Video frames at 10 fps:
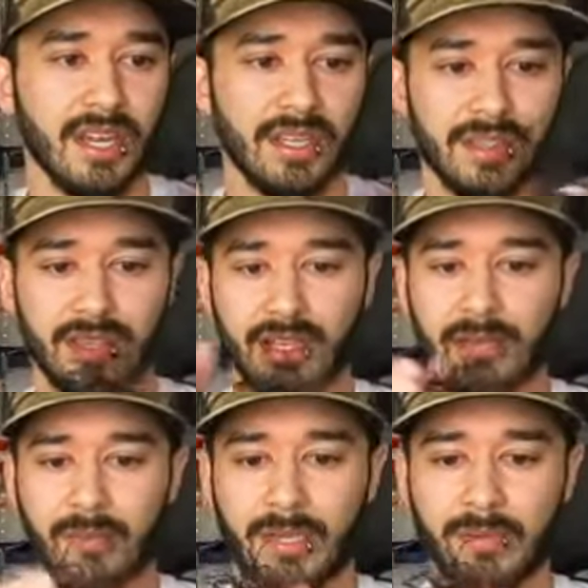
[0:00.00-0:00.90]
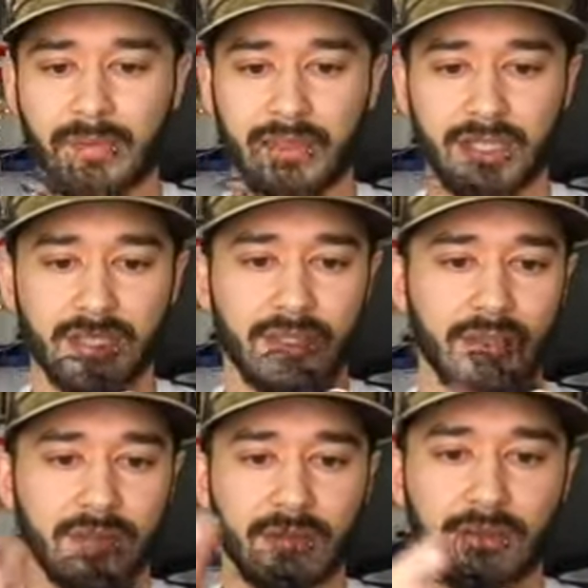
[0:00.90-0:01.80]
that I think people need
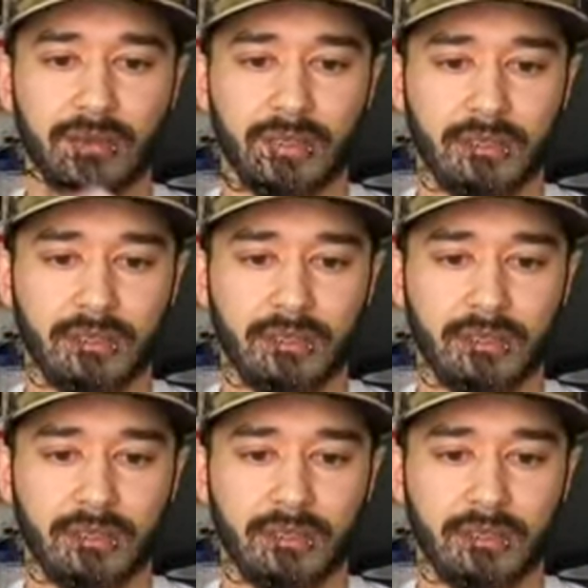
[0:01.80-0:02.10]
to